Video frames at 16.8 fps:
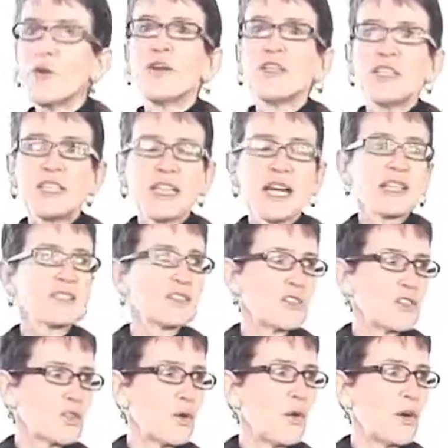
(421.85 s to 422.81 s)
going to test
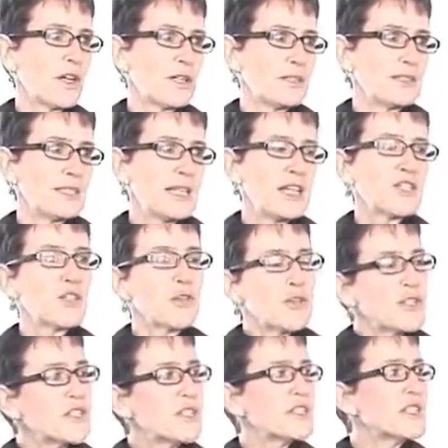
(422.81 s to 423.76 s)
the soil. So
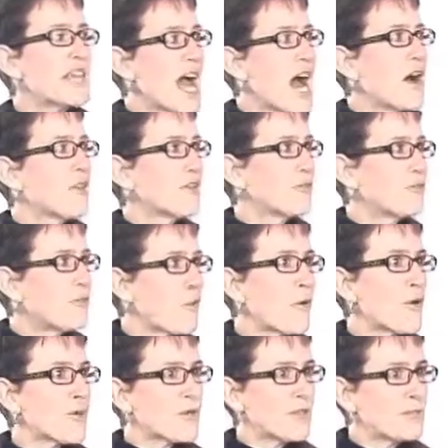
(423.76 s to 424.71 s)
this is now the
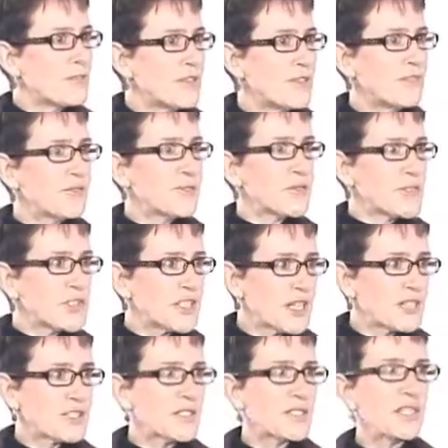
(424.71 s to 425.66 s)
4th or 5th or
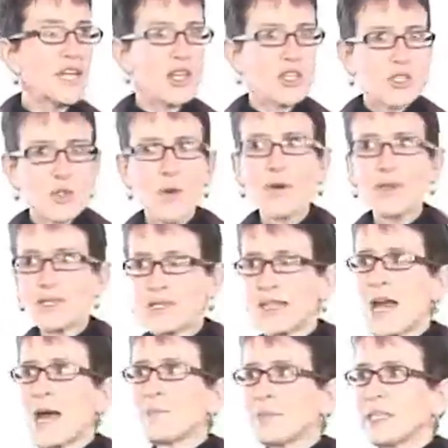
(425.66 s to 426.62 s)
6th soil
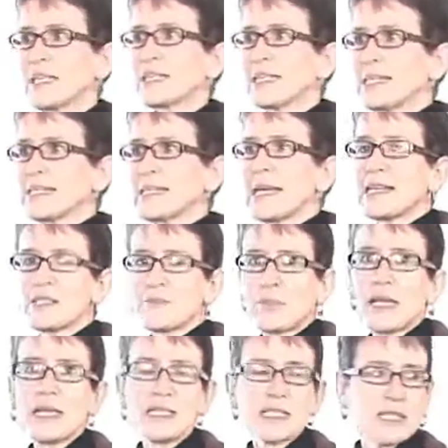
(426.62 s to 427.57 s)
sampling that takes
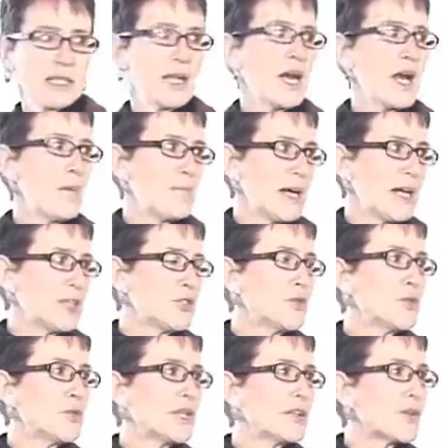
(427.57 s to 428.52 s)
place in
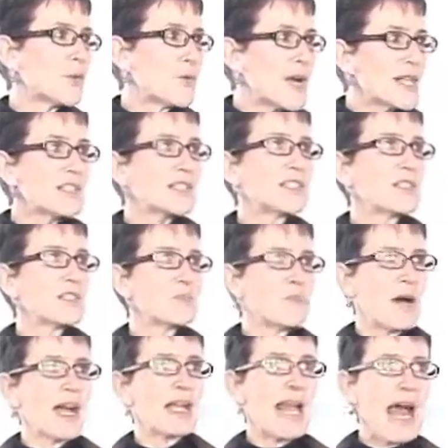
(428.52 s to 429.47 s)
Baldoon, and the residents
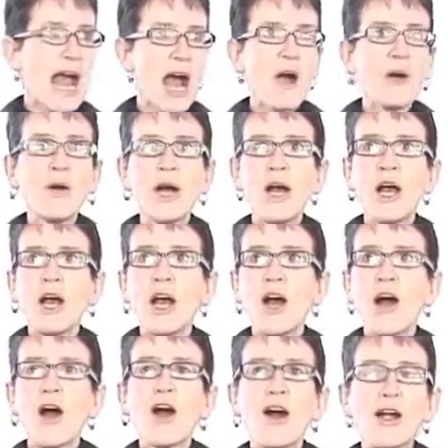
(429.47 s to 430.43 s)
by now
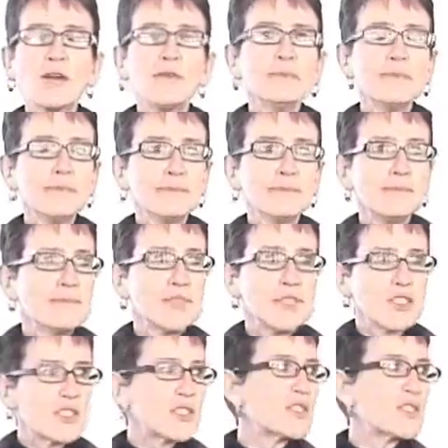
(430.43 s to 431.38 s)
are,
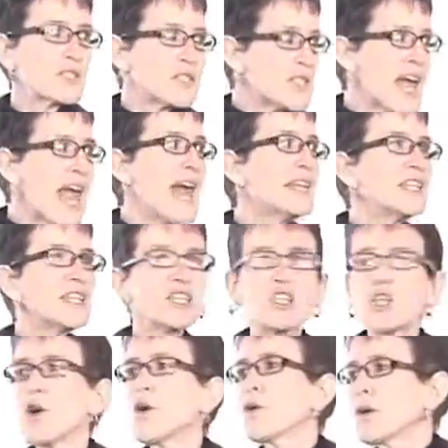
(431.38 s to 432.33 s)
the standing
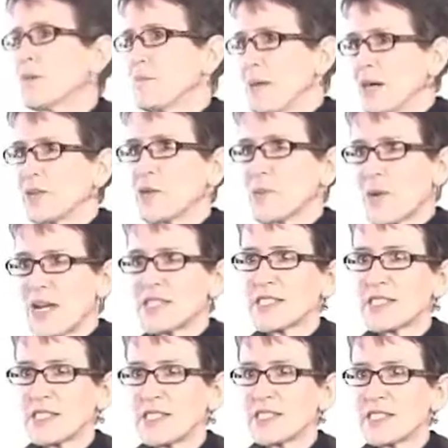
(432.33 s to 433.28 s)
joke among the
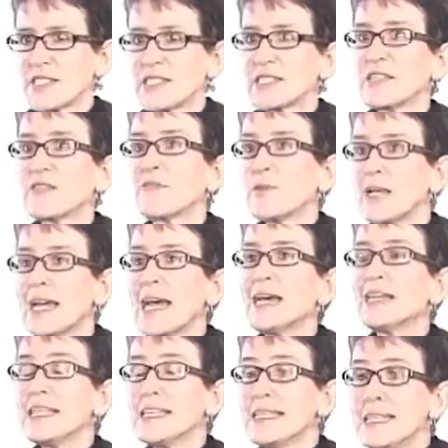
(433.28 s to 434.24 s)
residents is, if we
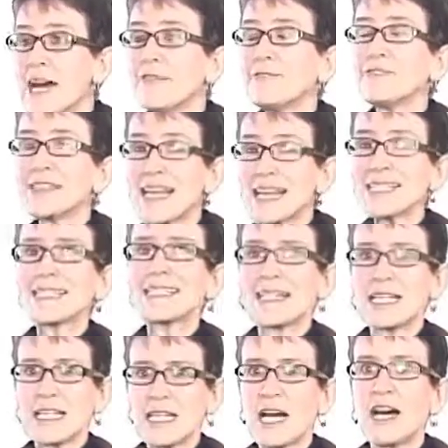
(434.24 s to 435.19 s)
get enough
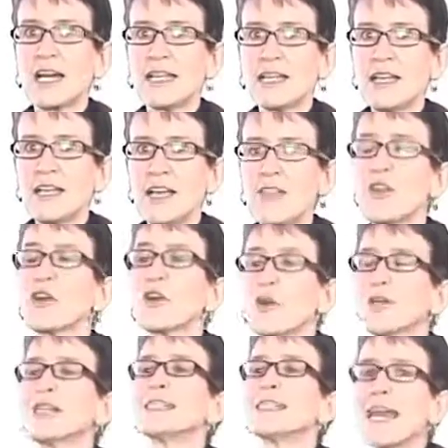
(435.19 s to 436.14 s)
testing done, they're
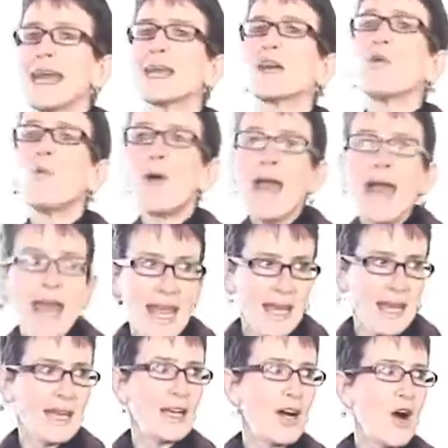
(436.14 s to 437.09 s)
going to take
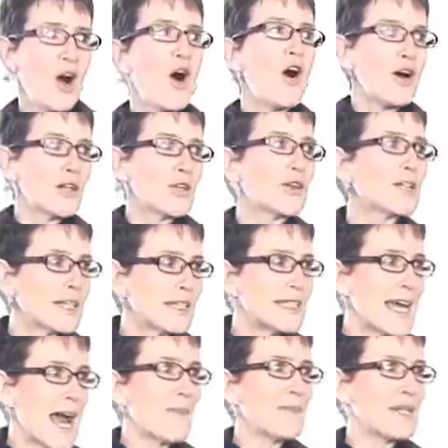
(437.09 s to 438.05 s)
away all our
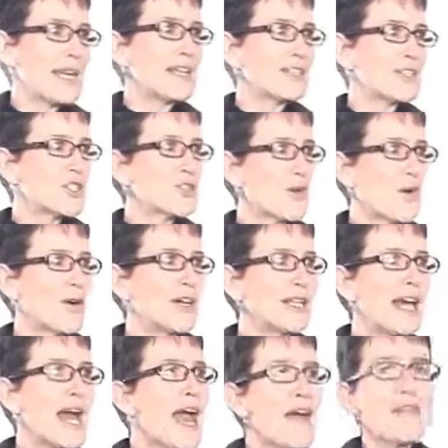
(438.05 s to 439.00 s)
contaminated soil
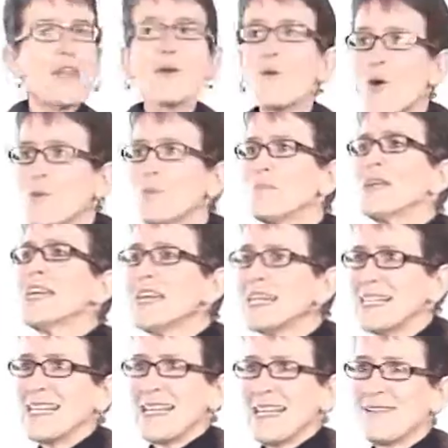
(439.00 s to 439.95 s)
and there won't be
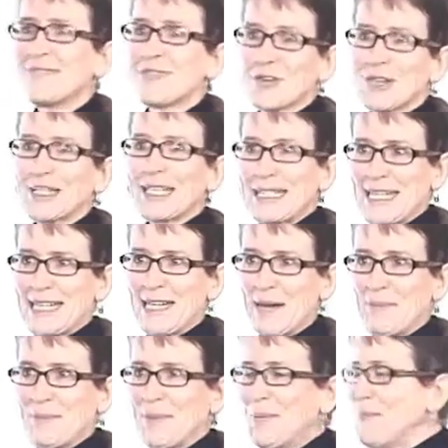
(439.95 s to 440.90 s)
a need for a cleanup.